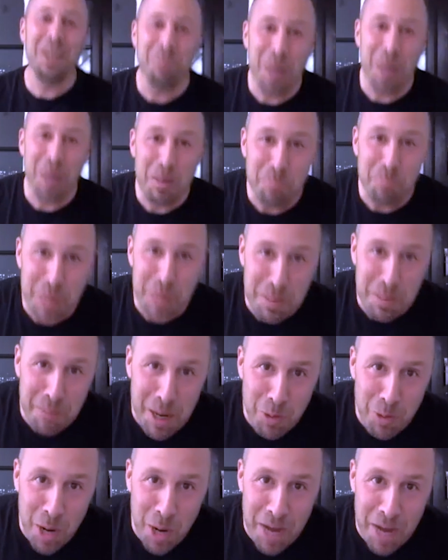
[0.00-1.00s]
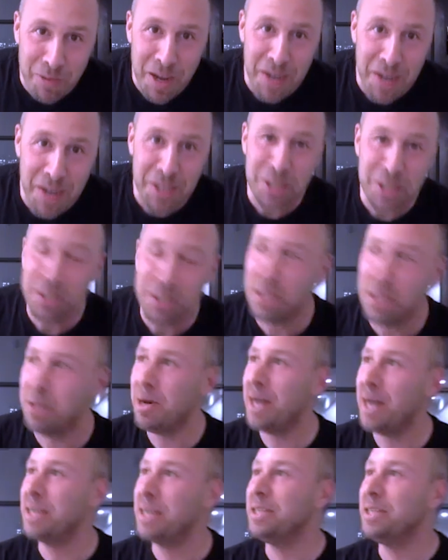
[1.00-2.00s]
not being my wife. How do you do?
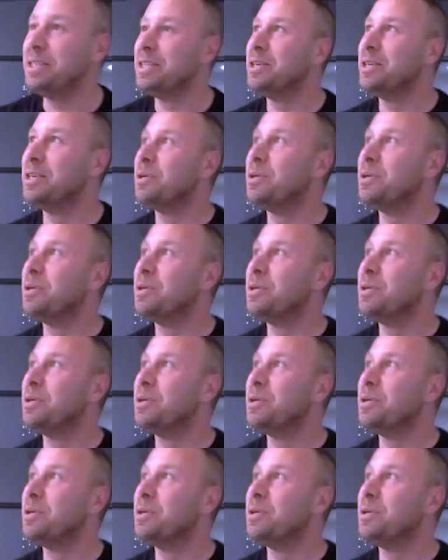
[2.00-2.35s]
How do you do?